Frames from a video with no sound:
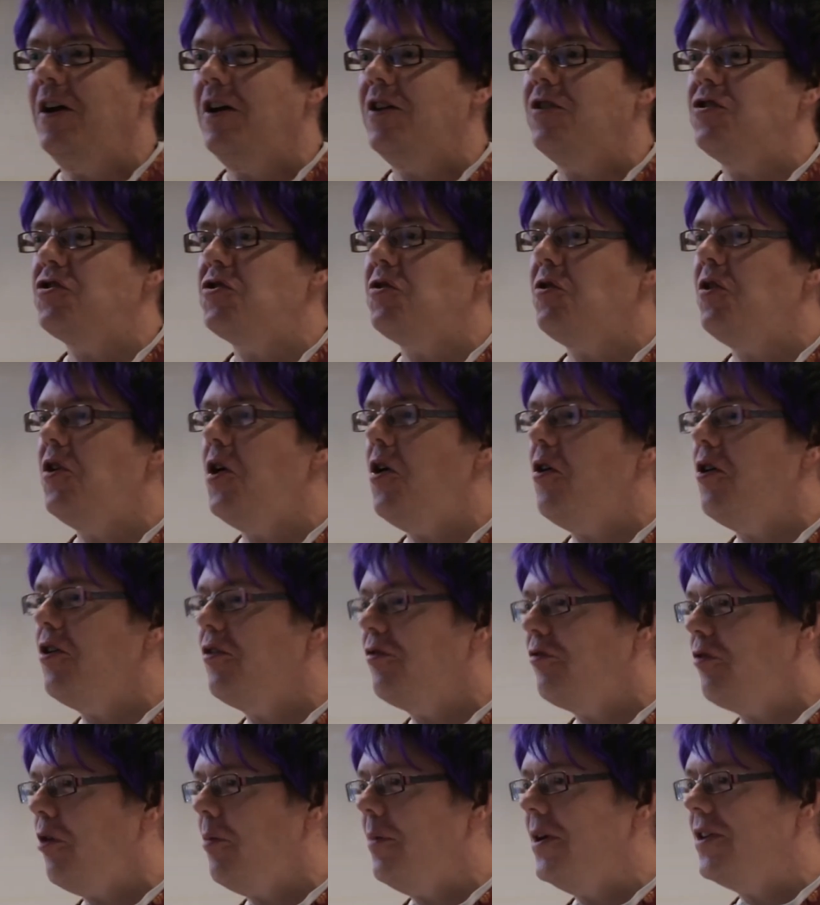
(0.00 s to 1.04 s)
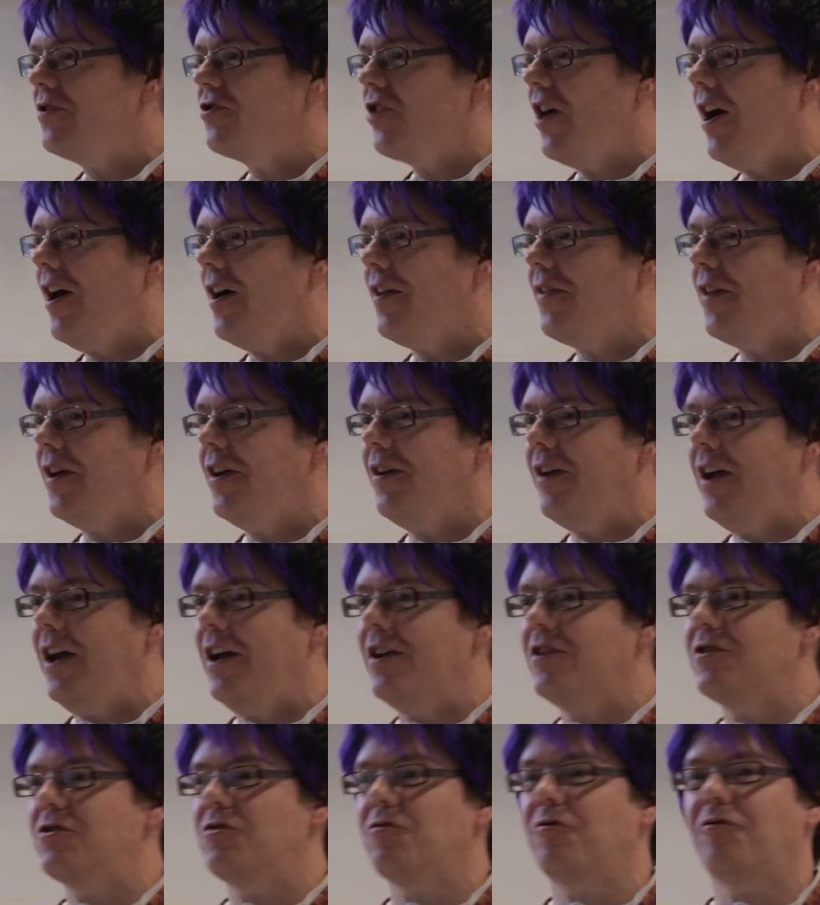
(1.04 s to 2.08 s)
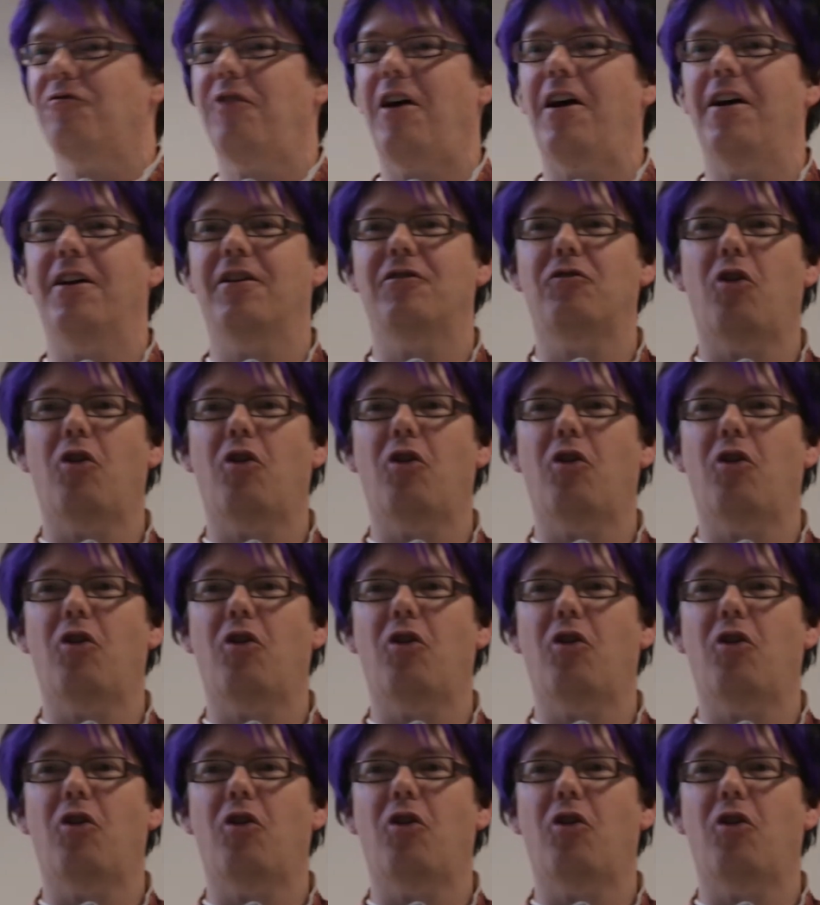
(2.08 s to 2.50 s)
to learn from each other and to find